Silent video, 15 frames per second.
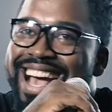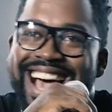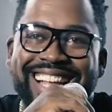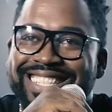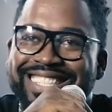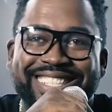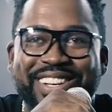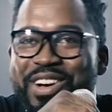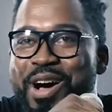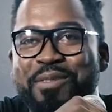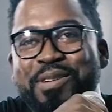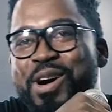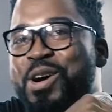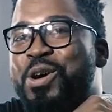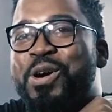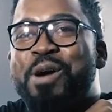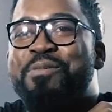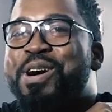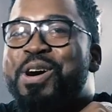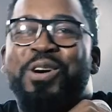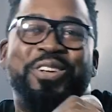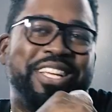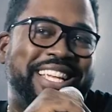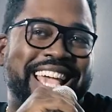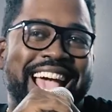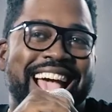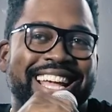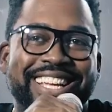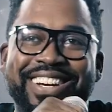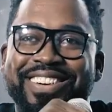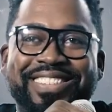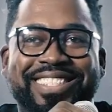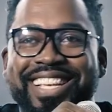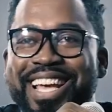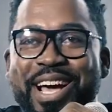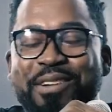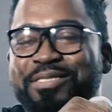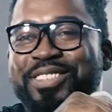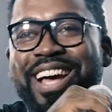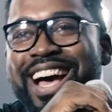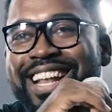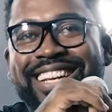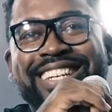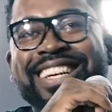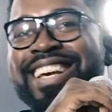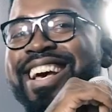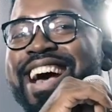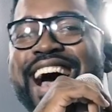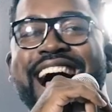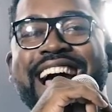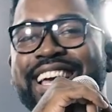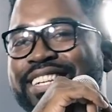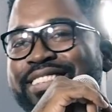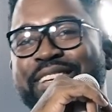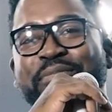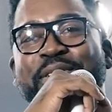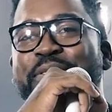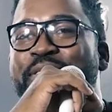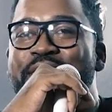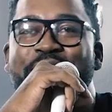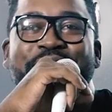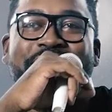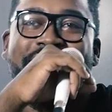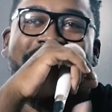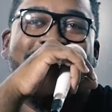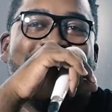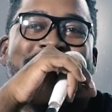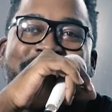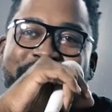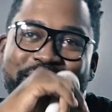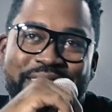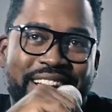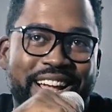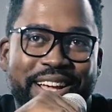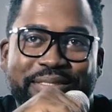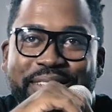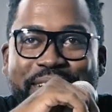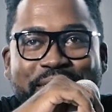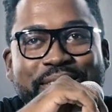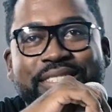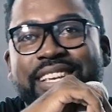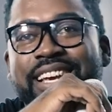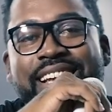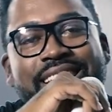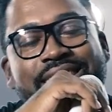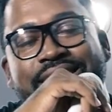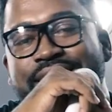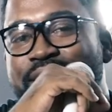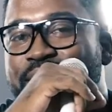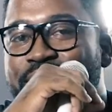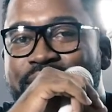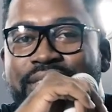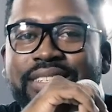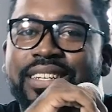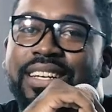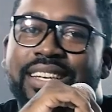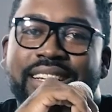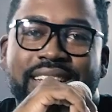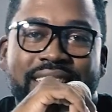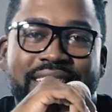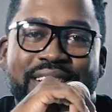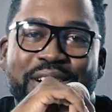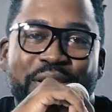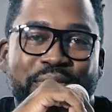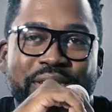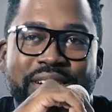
Just, you know, I'm an older yeah, cat. You know what I'm saying? I'm trying to. It took me forever to get an Instagram. You know what I'm saying? So, you know,